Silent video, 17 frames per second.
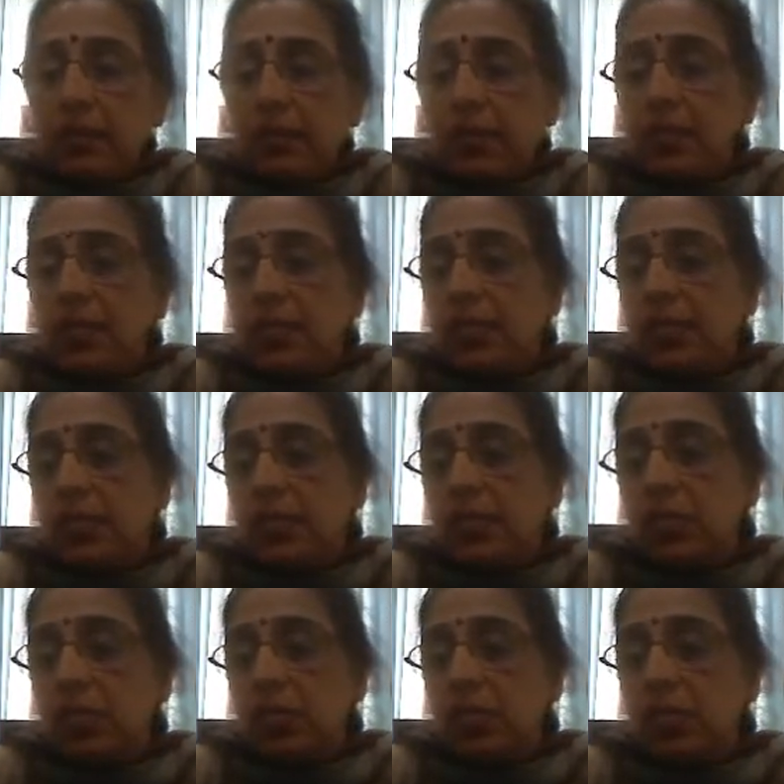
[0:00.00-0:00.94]
these
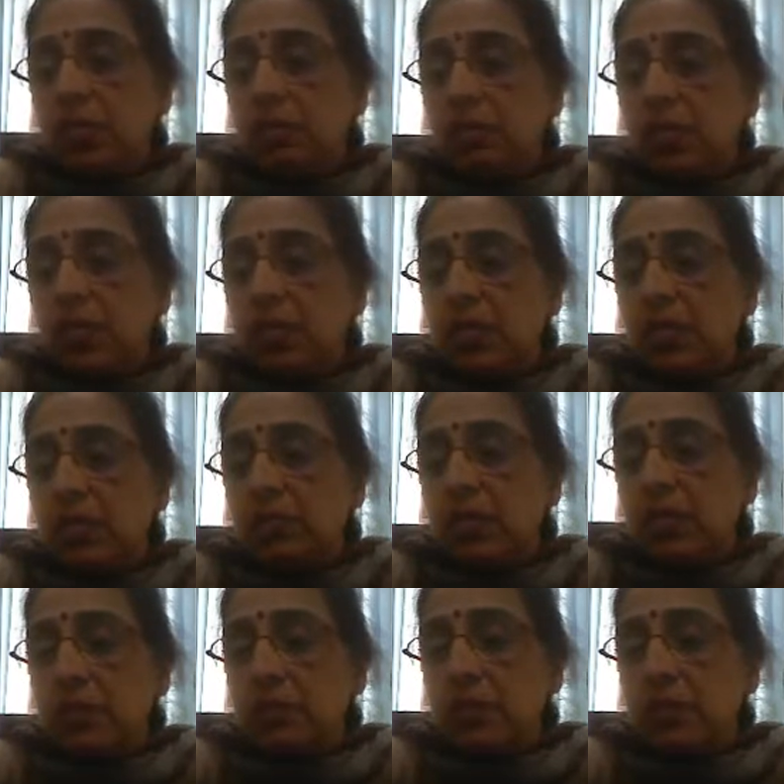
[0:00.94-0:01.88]
initial basic
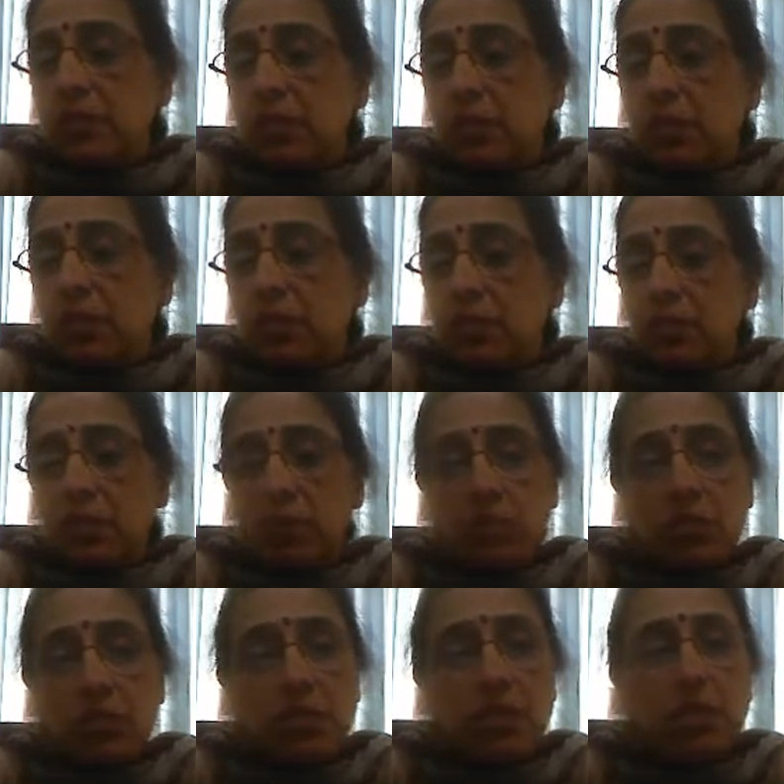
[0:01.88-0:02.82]
physical
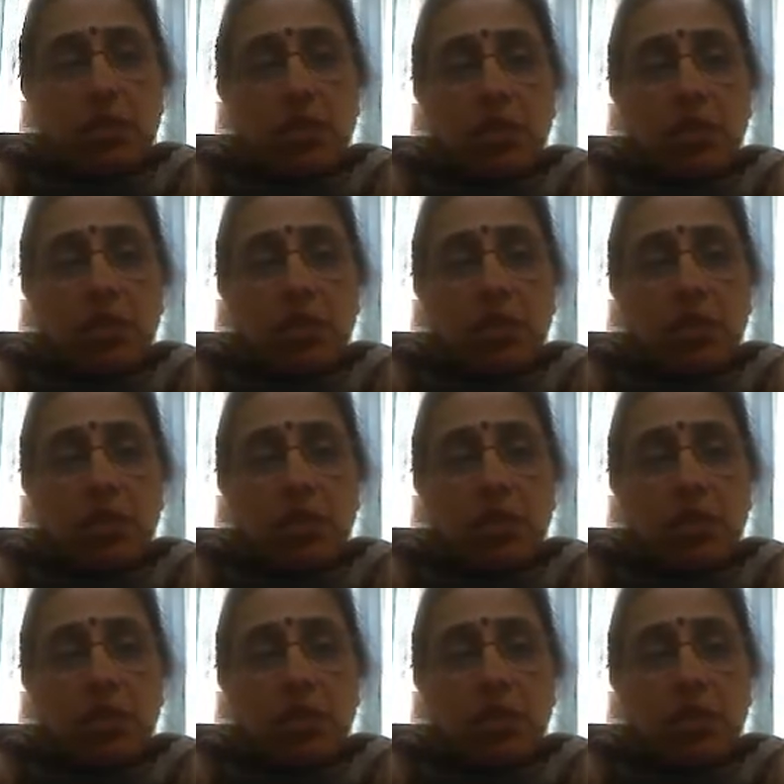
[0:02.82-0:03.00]
solutions,